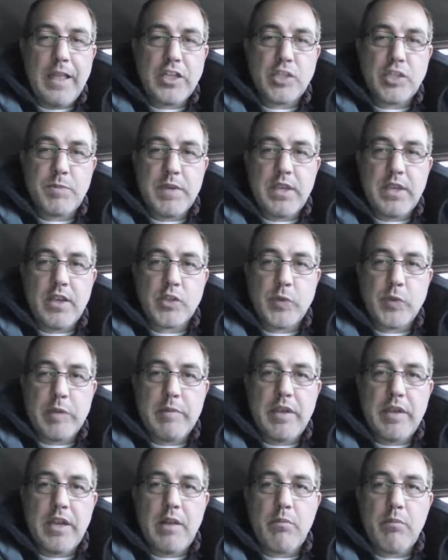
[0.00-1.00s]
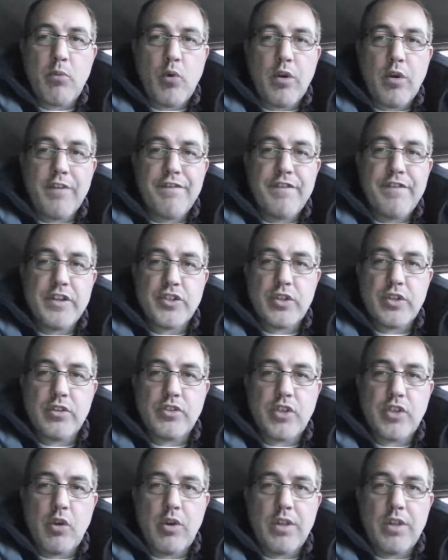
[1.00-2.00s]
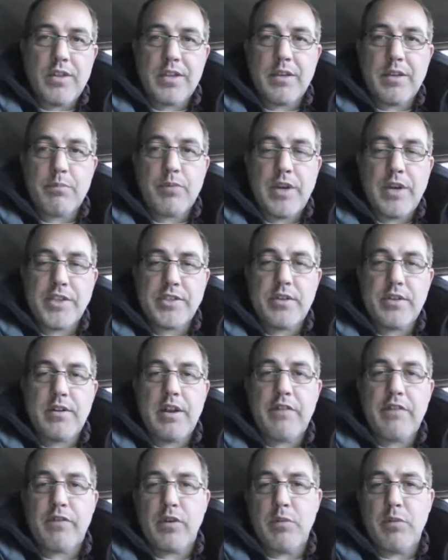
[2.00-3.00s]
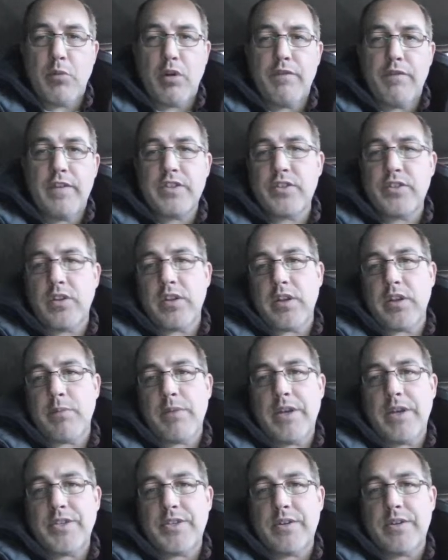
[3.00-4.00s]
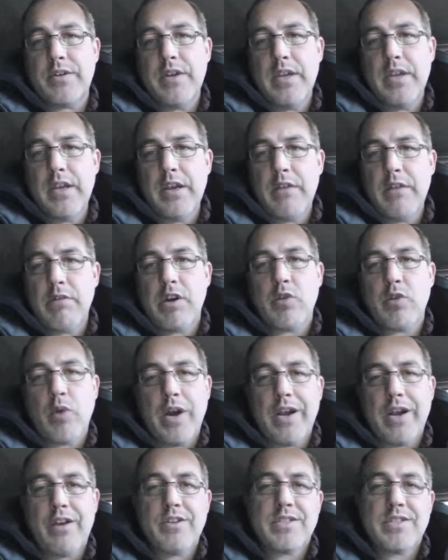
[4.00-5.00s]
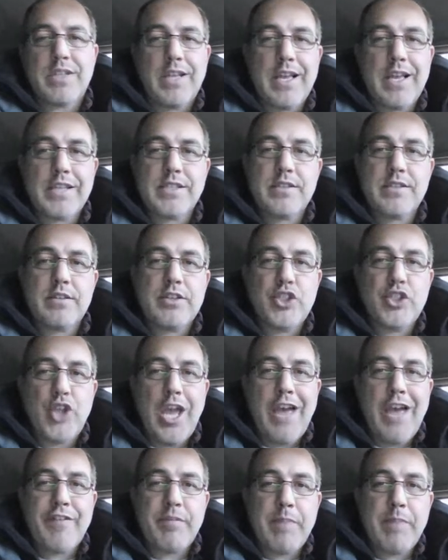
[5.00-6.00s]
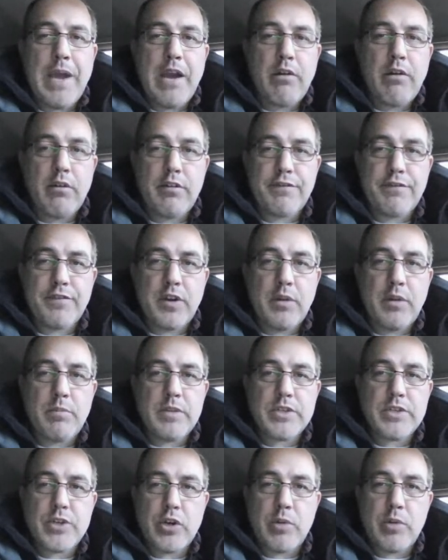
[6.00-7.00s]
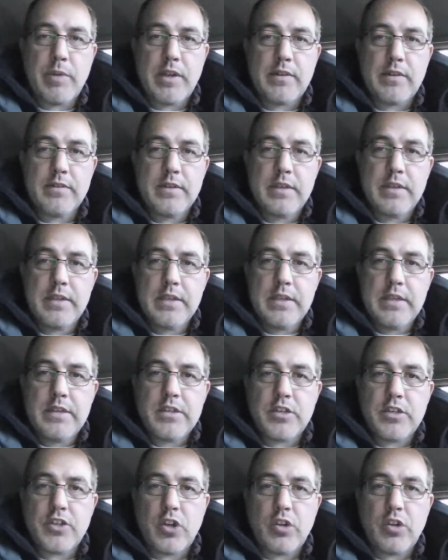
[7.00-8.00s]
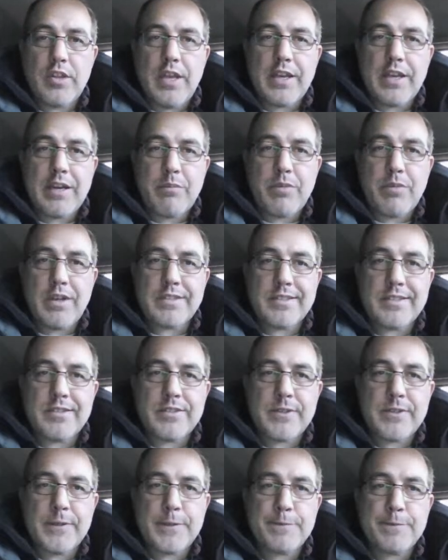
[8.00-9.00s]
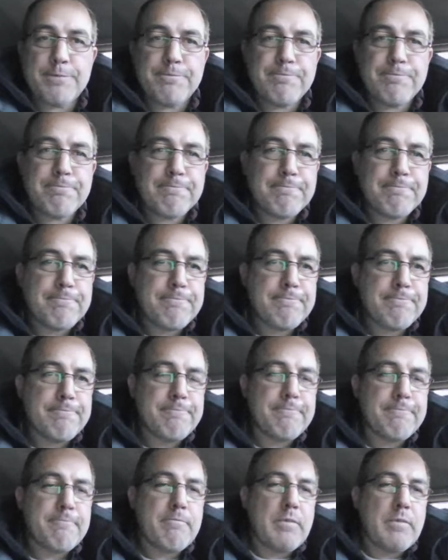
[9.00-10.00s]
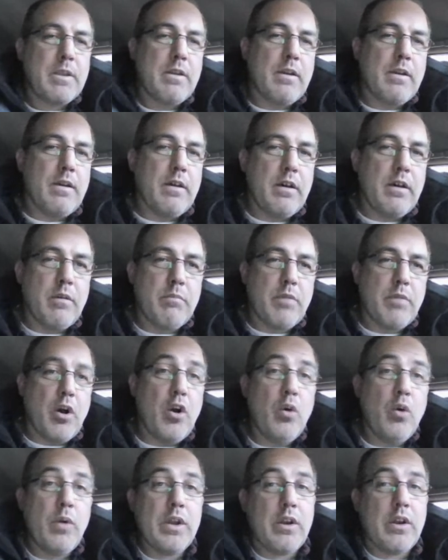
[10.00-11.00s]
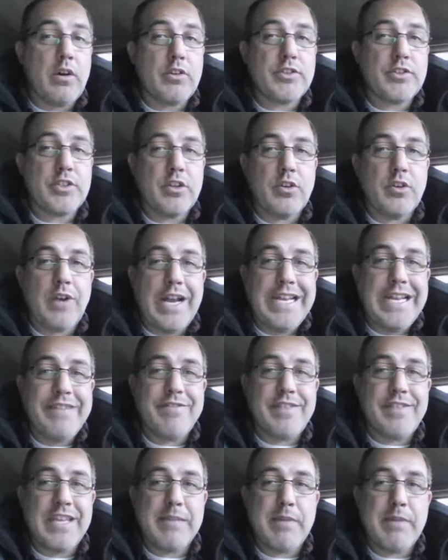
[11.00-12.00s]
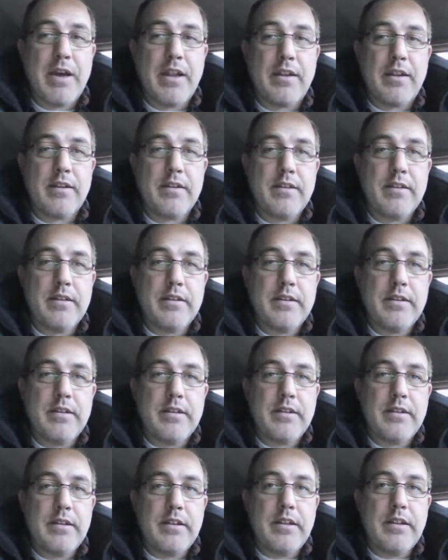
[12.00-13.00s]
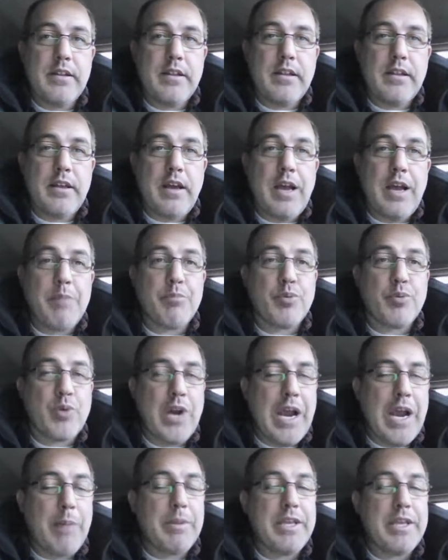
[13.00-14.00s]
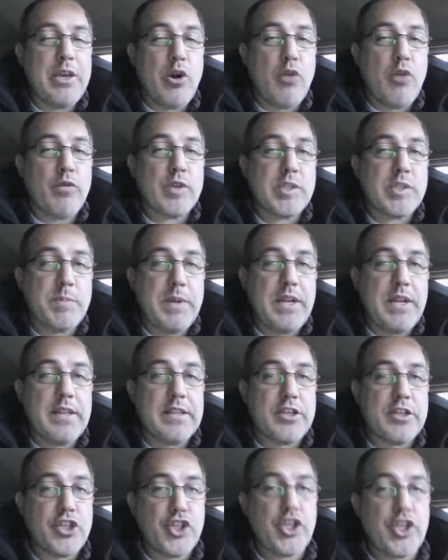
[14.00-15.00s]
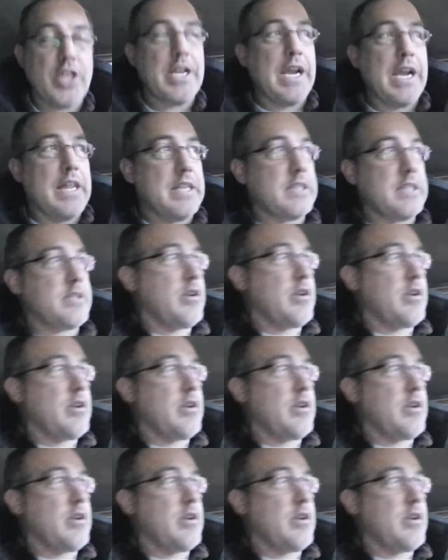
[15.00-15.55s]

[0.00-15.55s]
just because we'd be in a more efficient zone on the compressor, and if we're more efficient on the compressor, requires less shaft power from the turbine to turn that compressor. So, and also, I didn't even think about it. I'm probably overspending the shit out of this